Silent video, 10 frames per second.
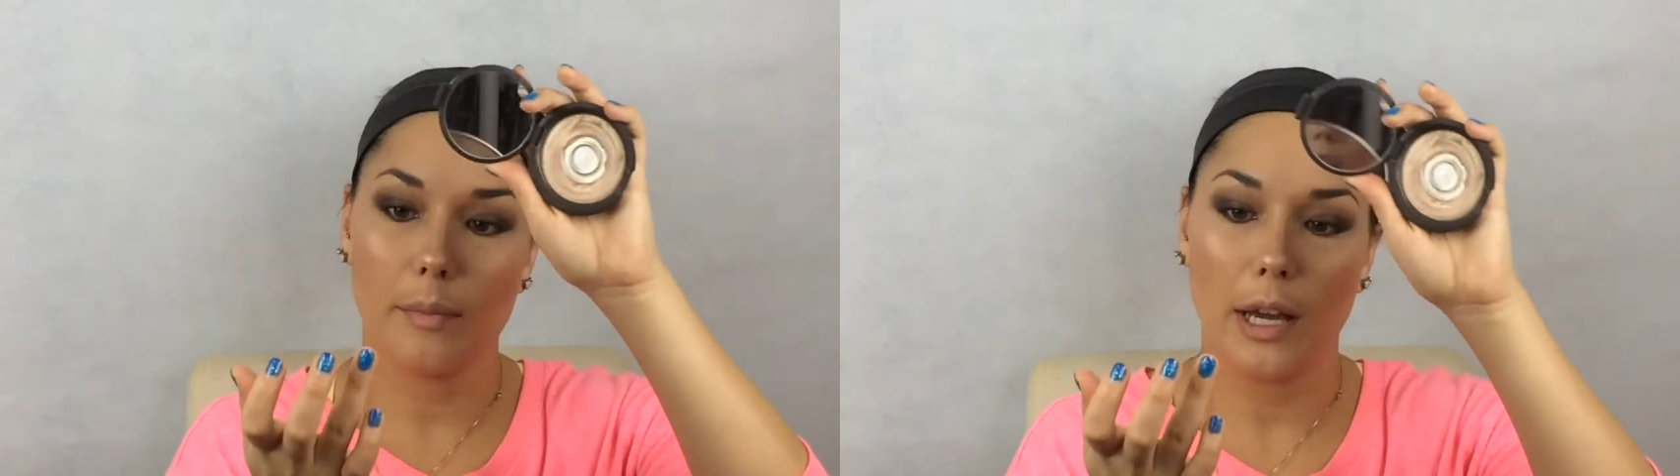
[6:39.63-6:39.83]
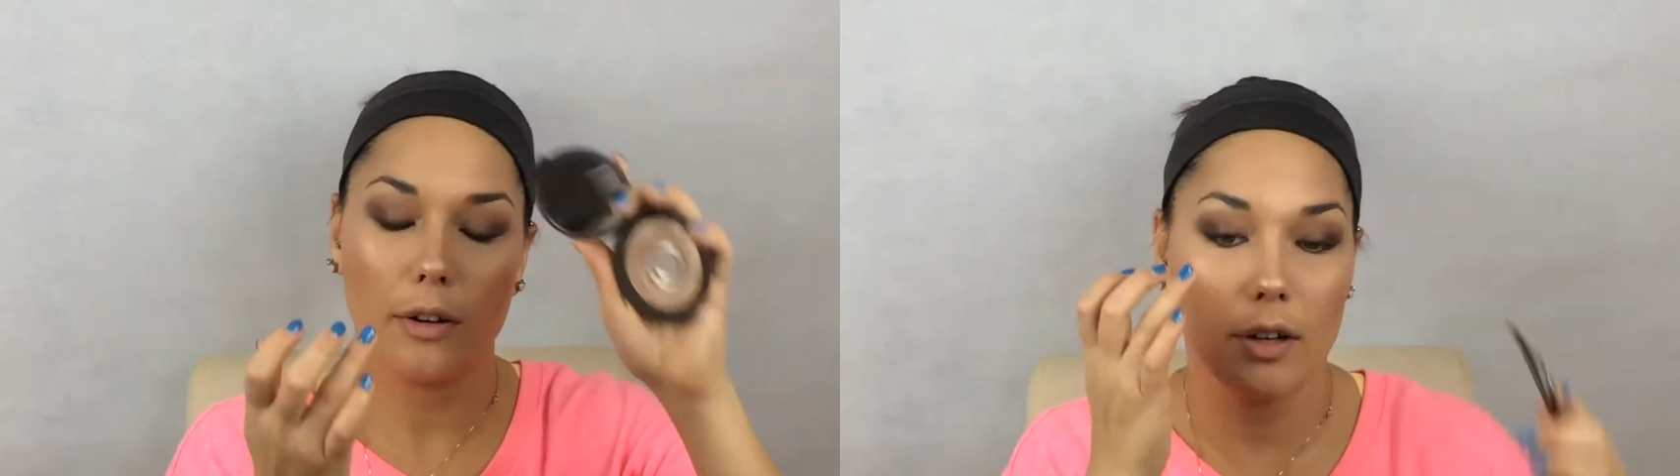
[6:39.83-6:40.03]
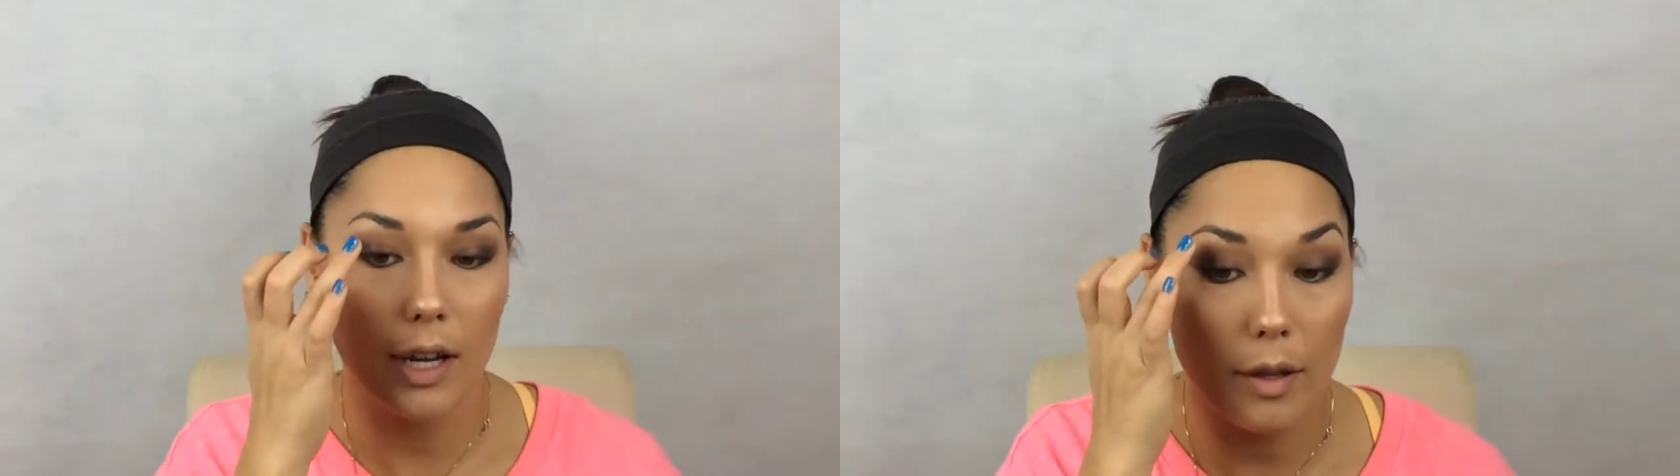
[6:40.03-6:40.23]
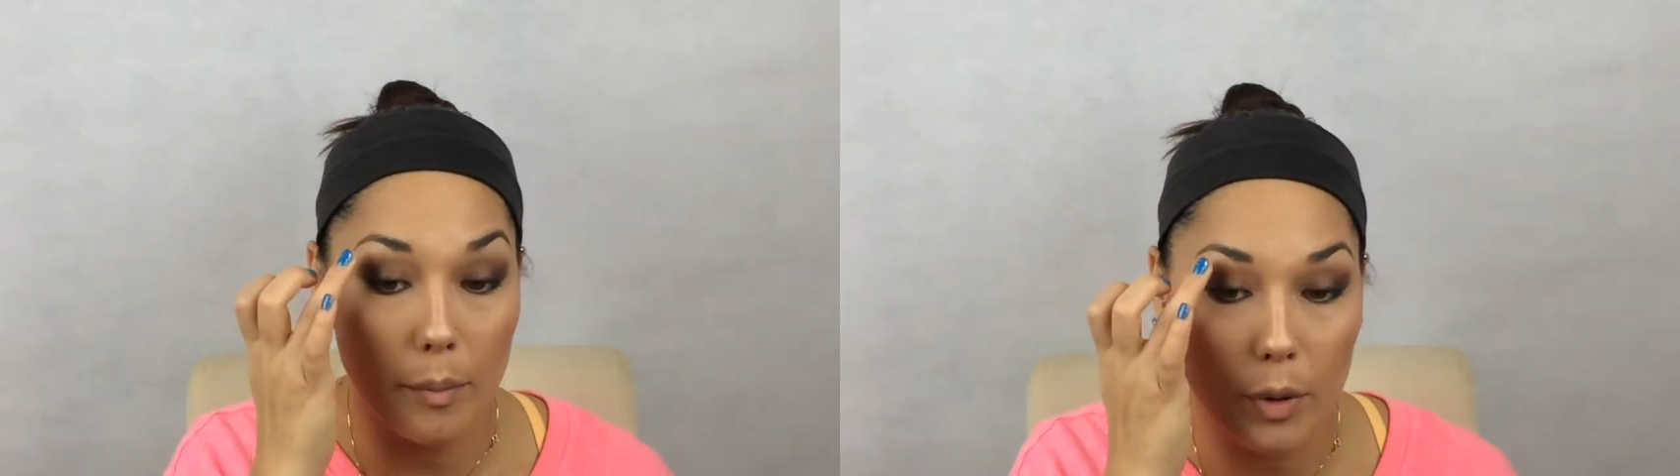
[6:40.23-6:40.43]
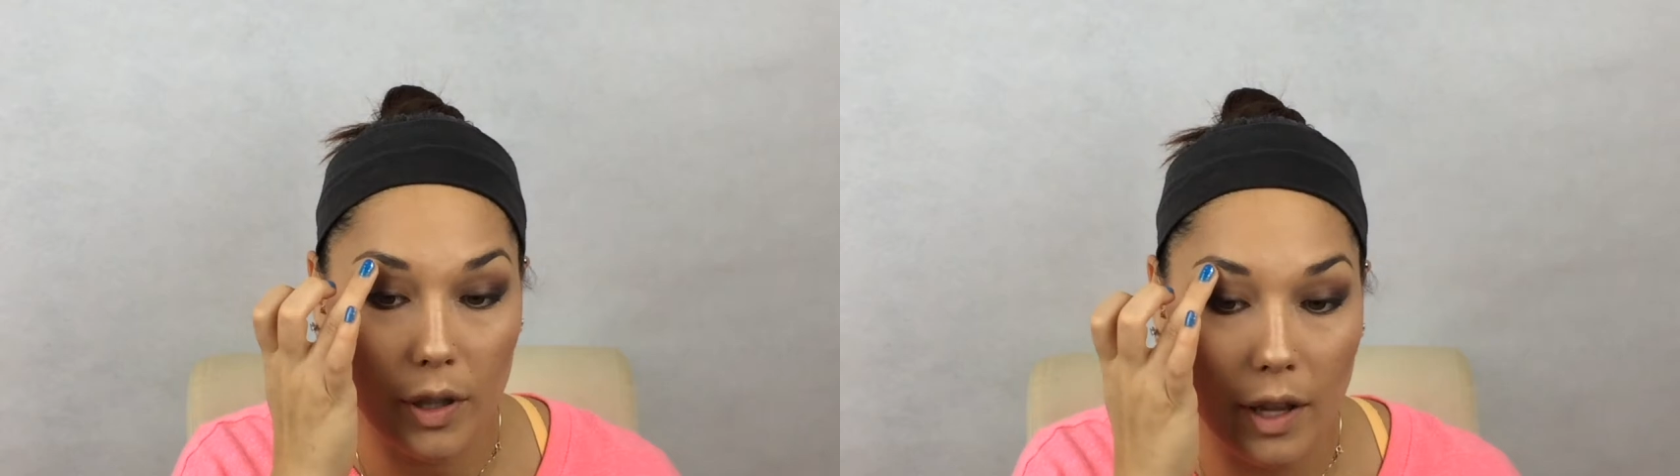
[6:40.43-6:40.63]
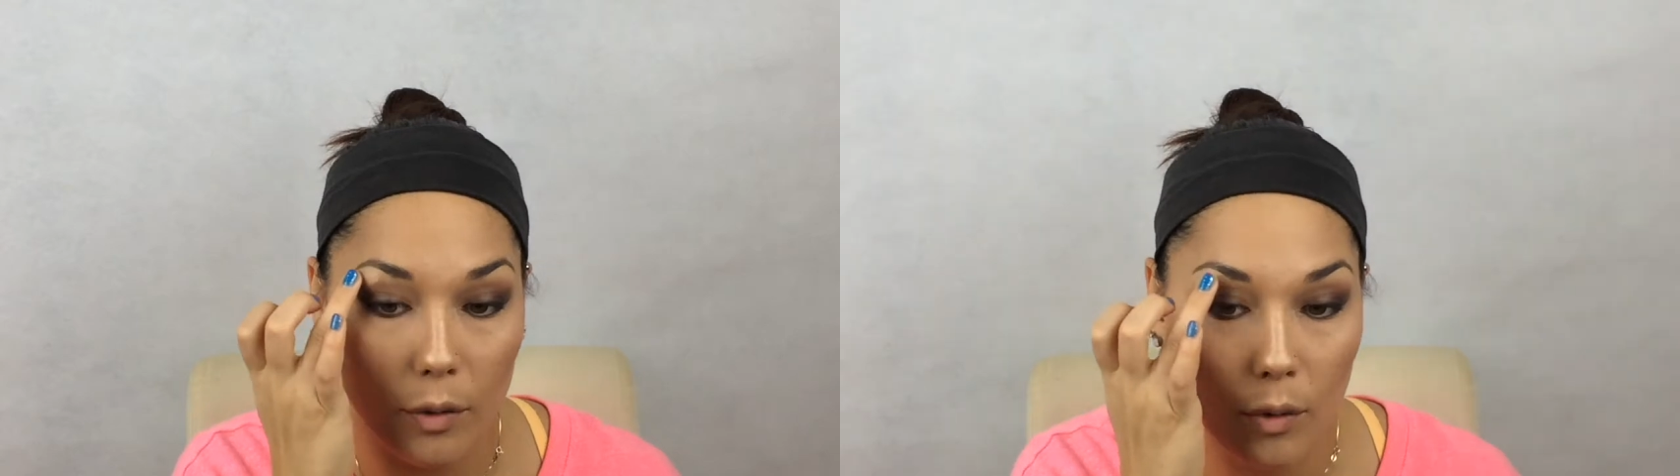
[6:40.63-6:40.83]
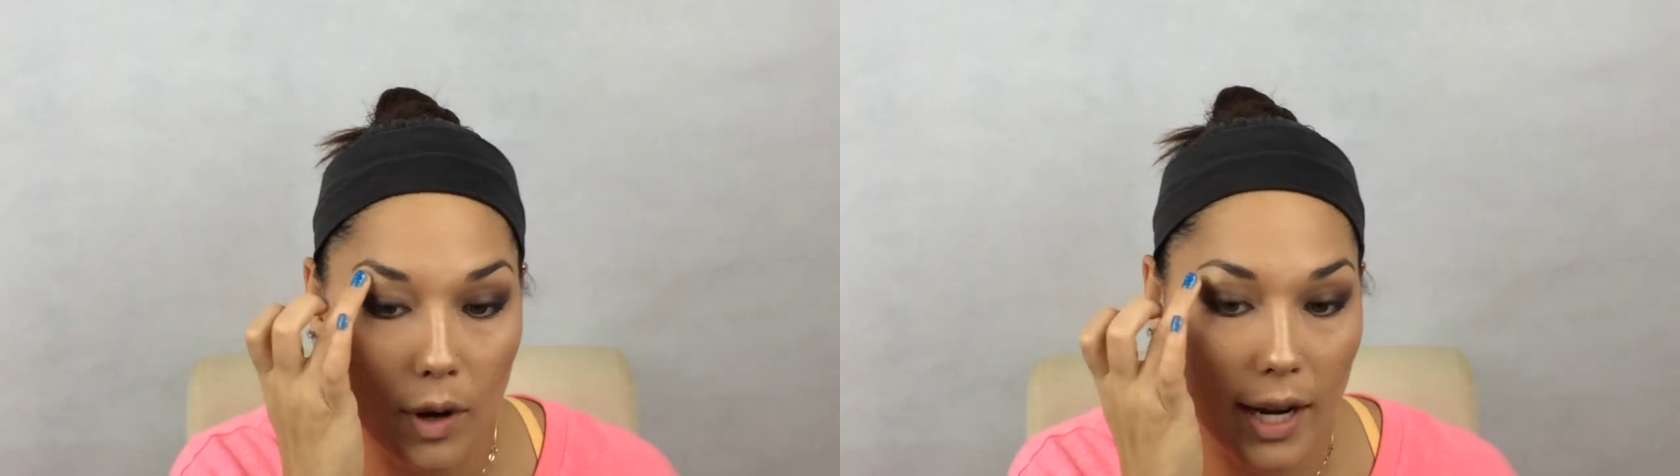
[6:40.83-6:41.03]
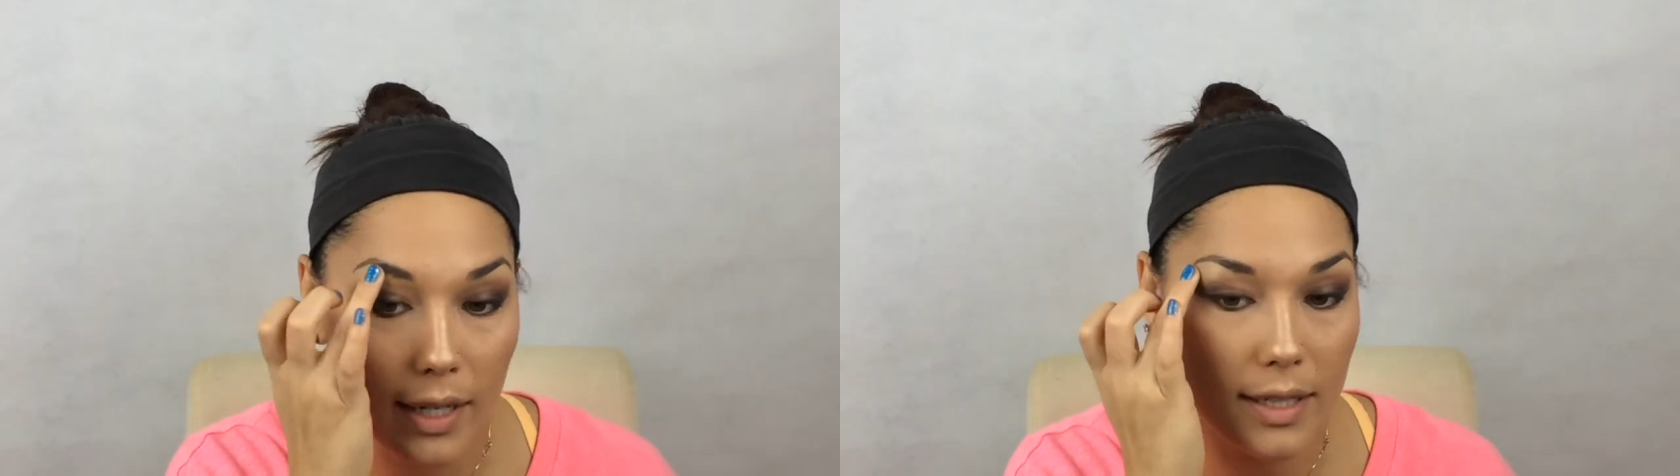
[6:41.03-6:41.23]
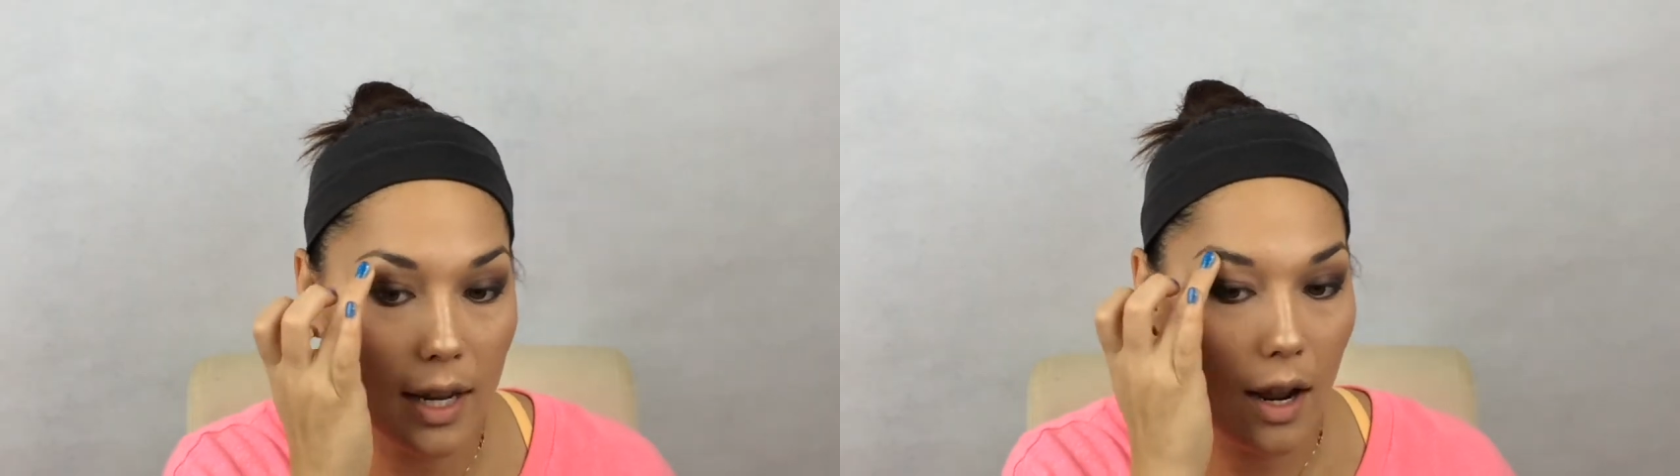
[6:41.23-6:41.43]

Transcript: powder, and then put that right